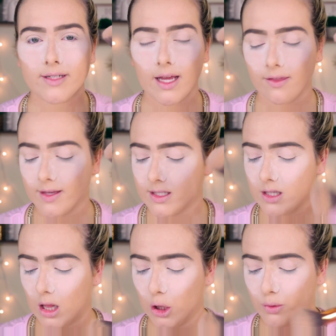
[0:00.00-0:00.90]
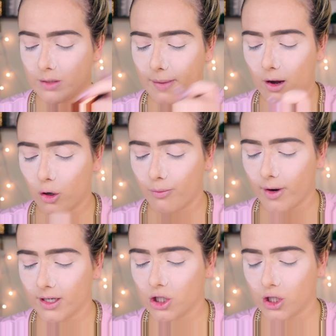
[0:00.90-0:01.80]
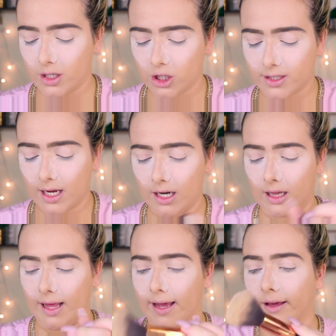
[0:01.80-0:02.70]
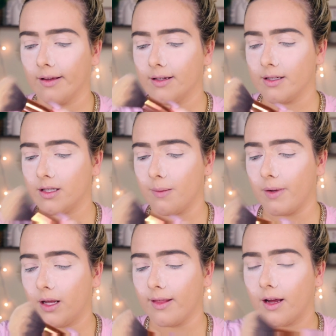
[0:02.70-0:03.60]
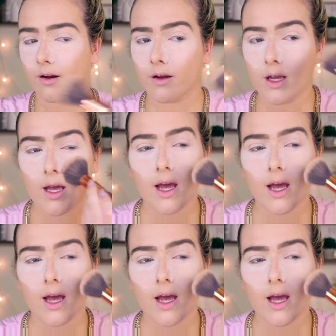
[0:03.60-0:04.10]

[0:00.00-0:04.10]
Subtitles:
and take this loose powder brush and just kind of like dip it in there,